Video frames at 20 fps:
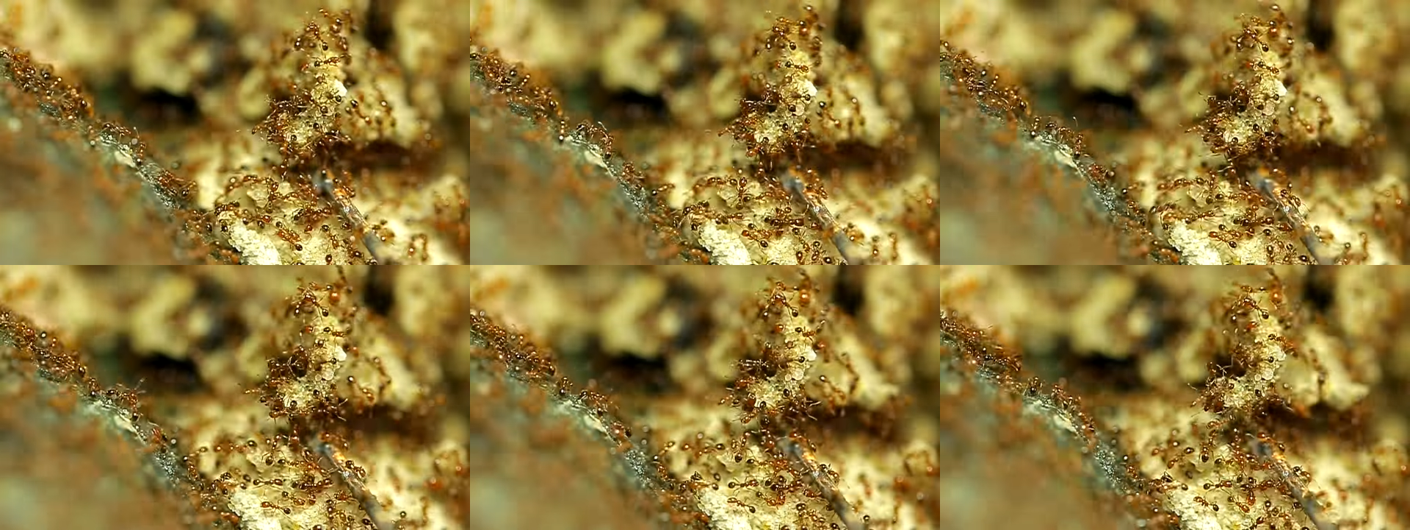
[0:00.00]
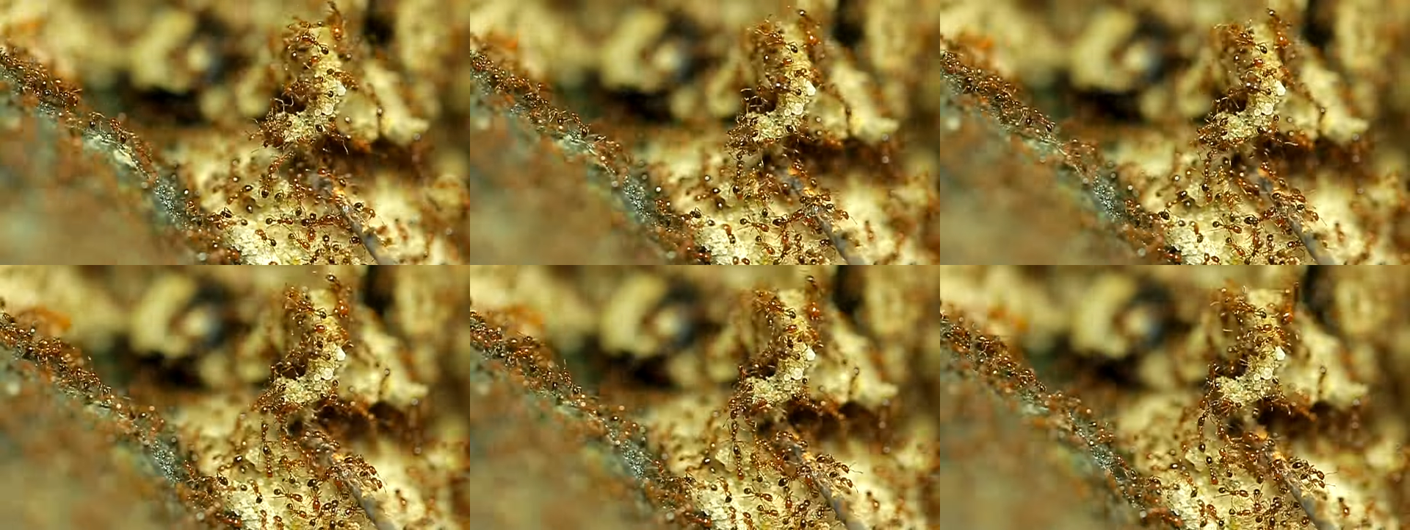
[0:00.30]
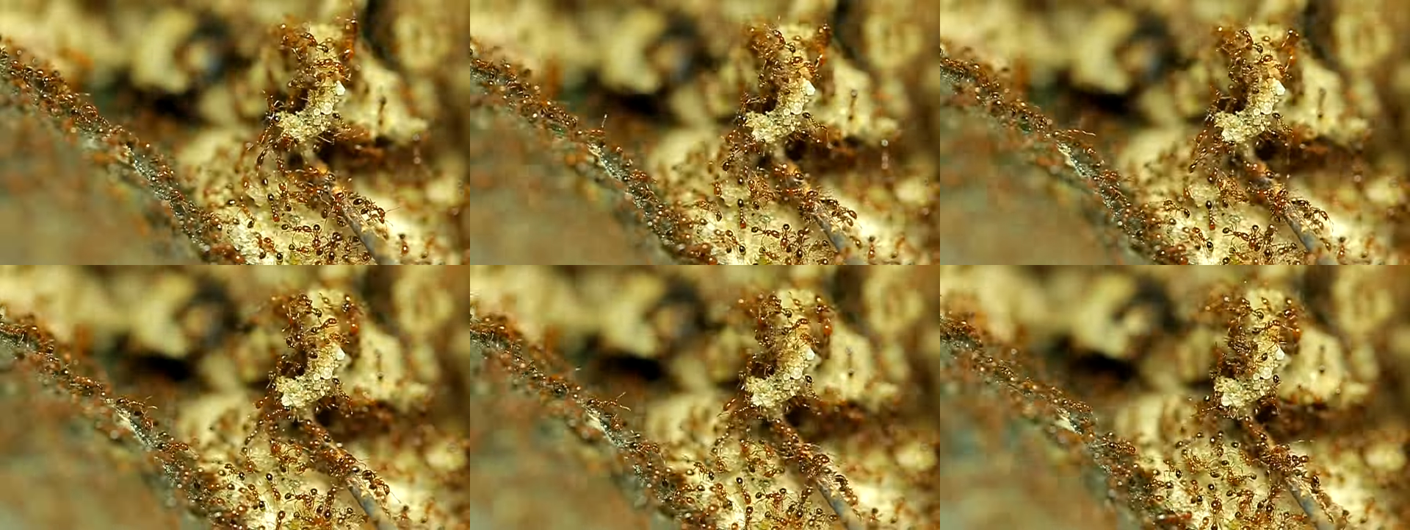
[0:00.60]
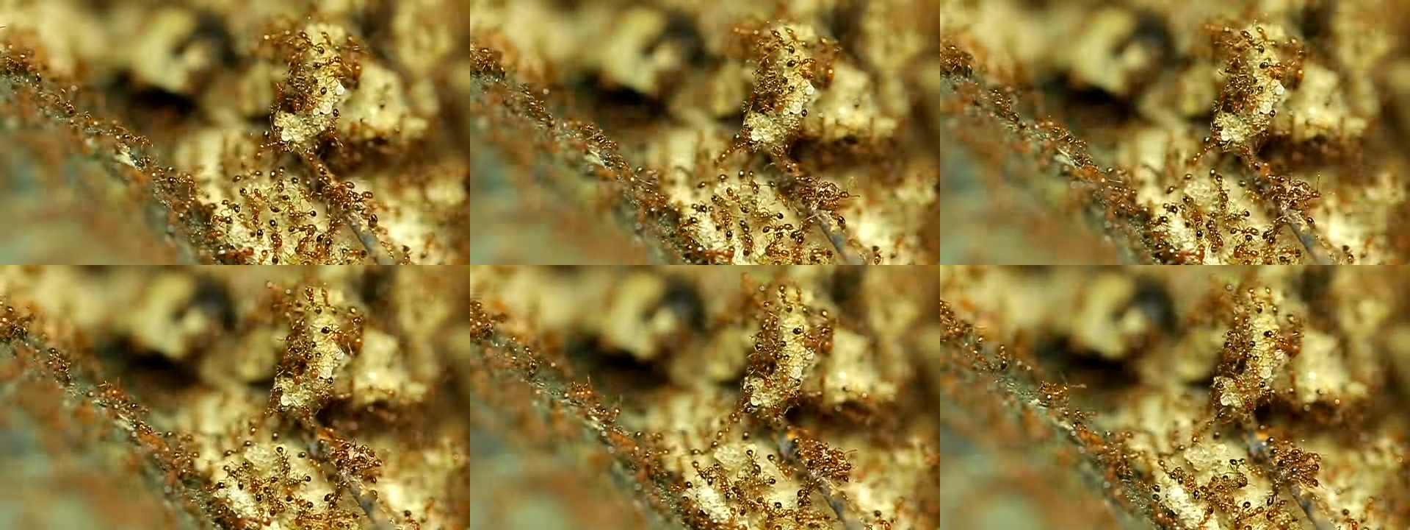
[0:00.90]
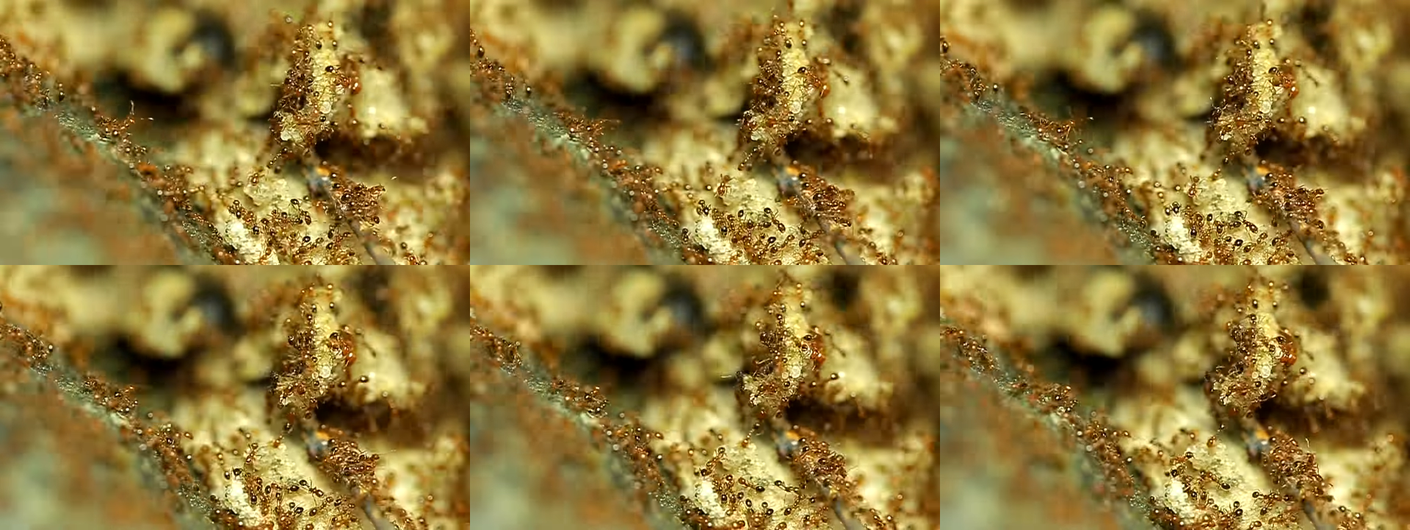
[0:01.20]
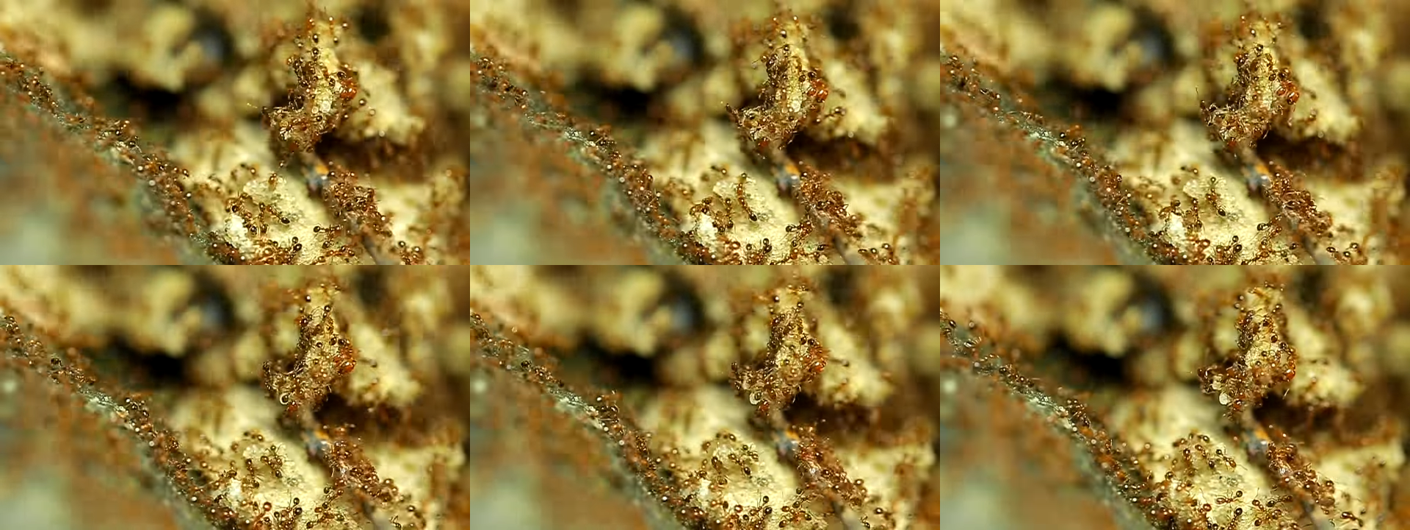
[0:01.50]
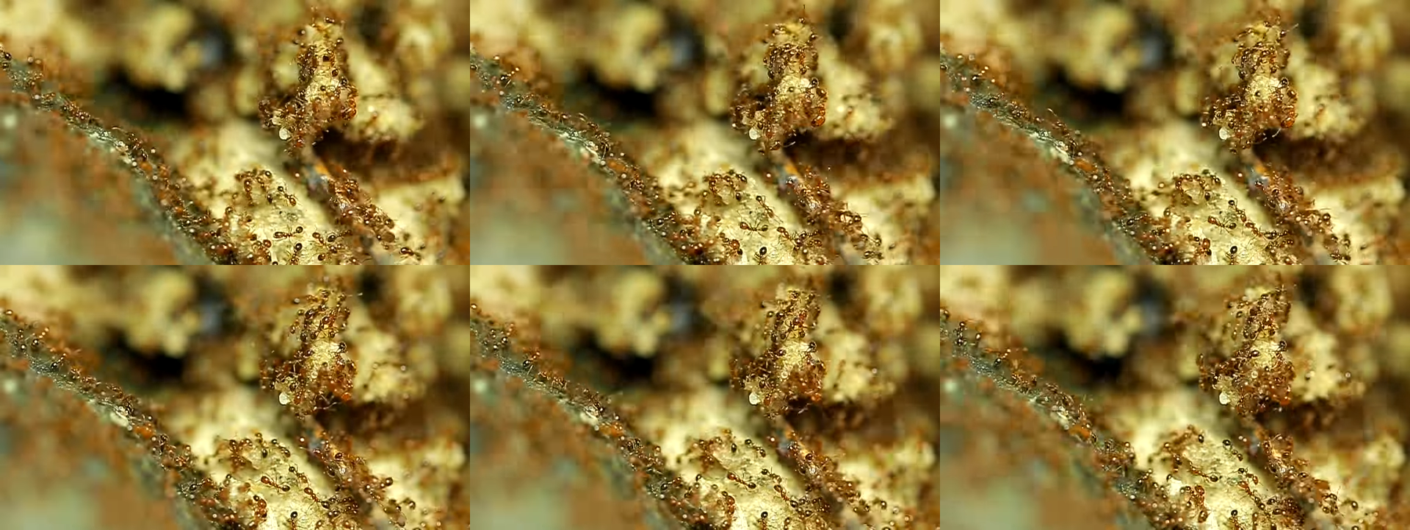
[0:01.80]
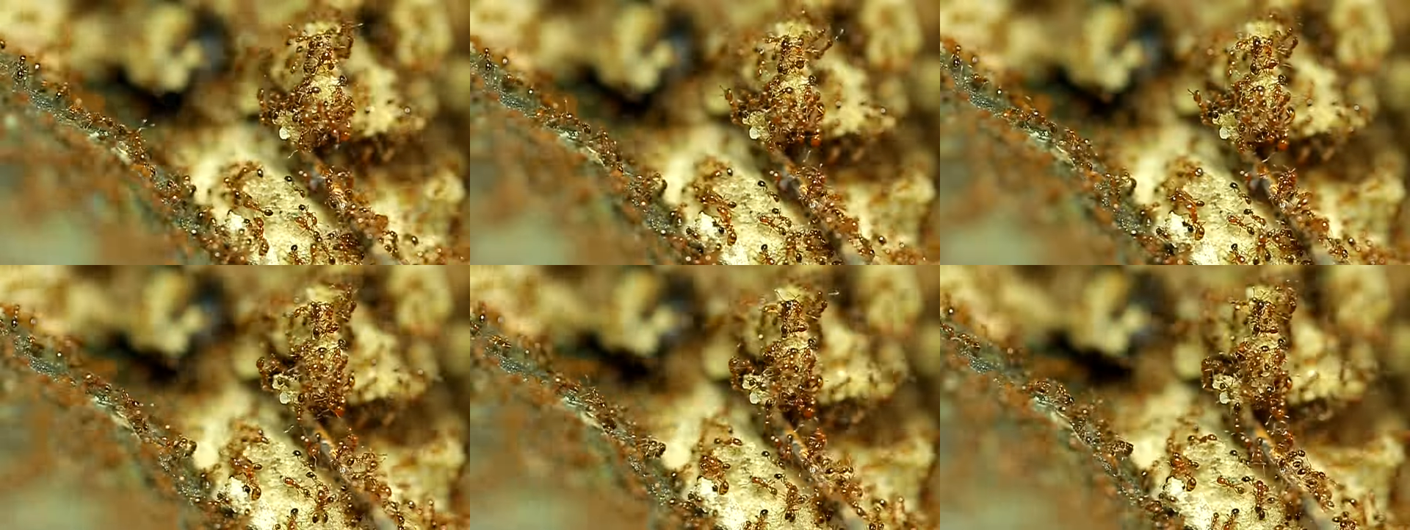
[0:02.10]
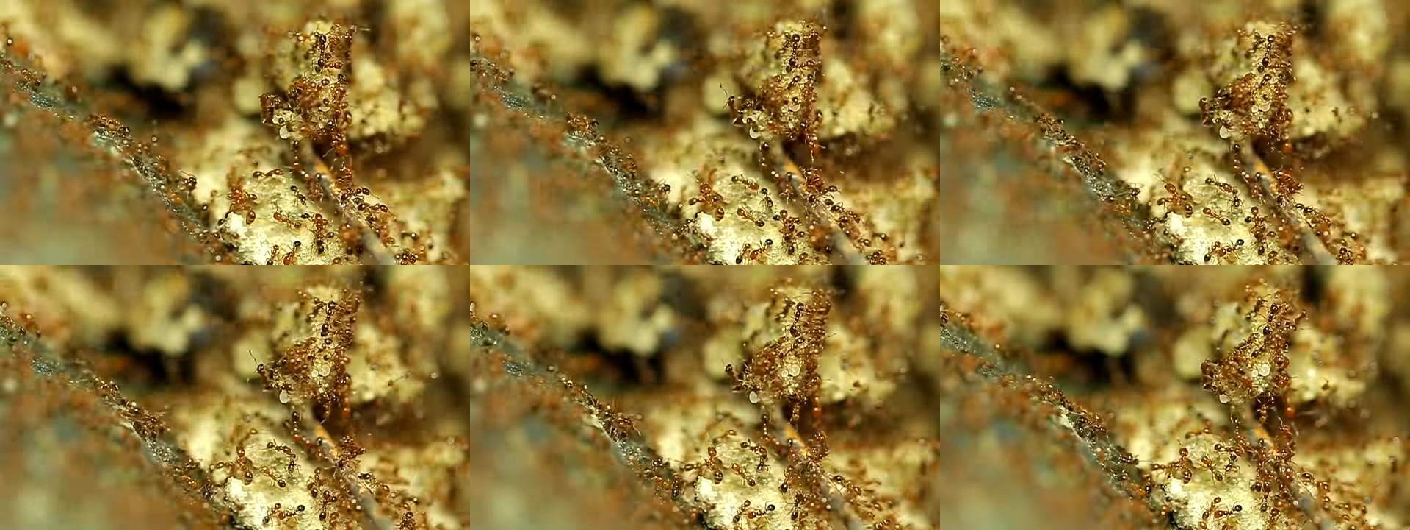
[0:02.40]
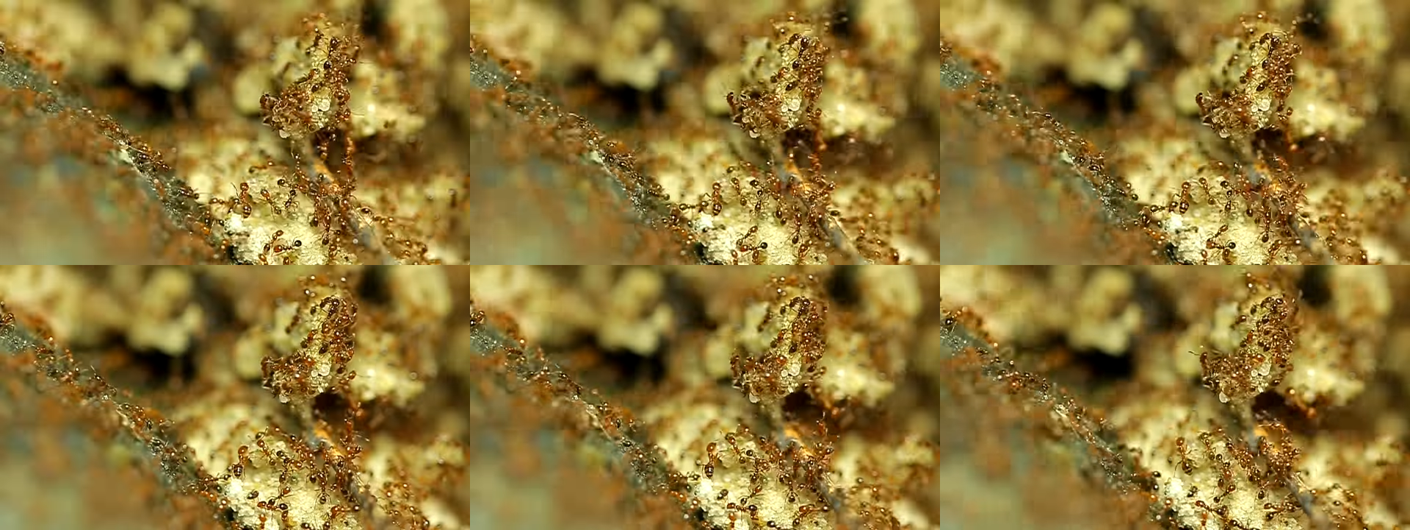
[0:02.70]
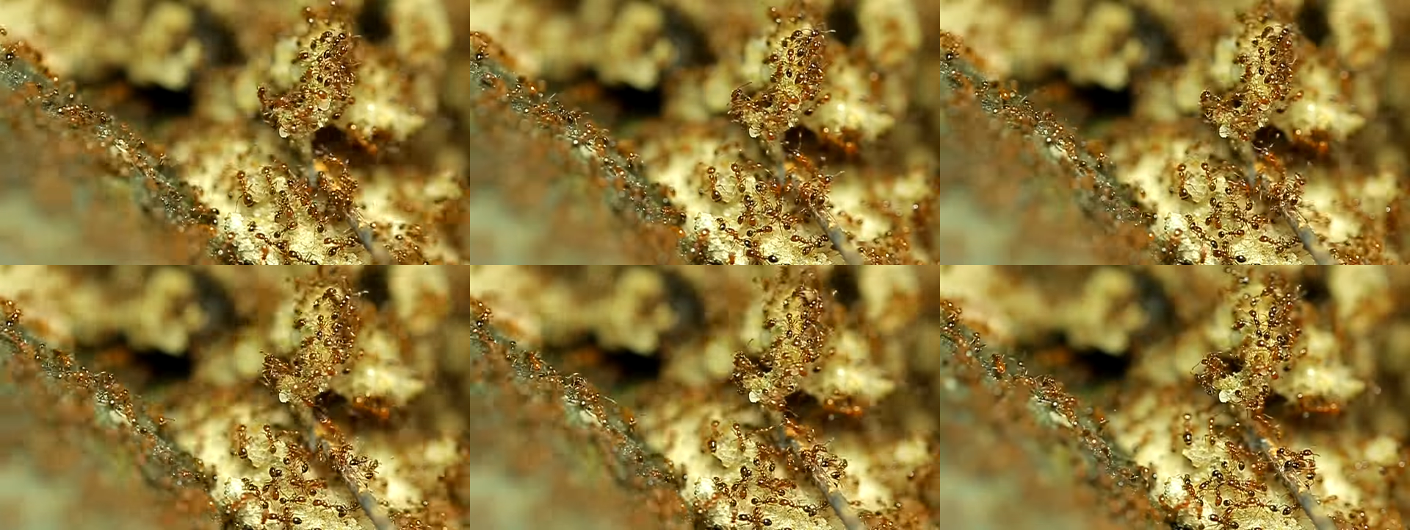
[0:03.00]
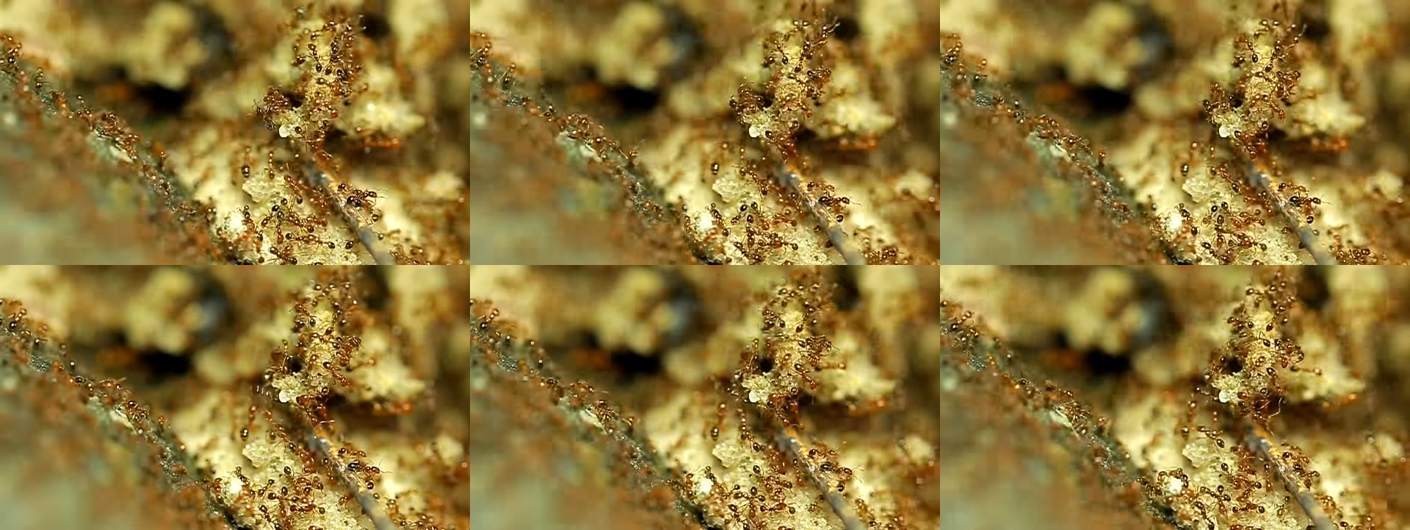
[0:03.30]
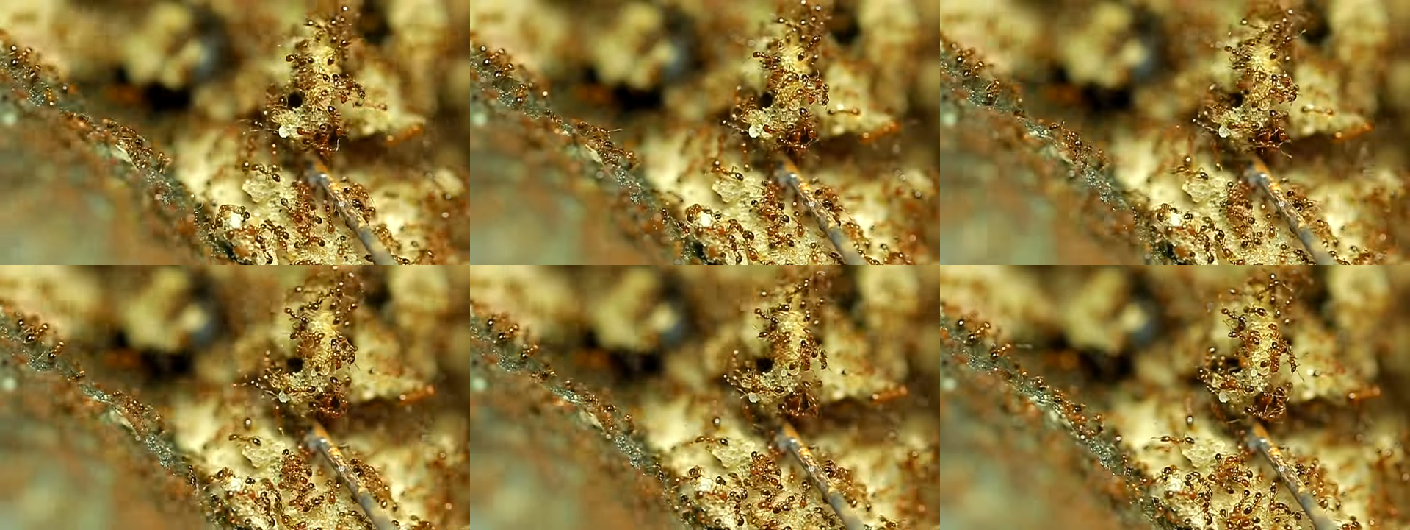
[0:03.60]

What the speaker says: [unreadable: no face in view]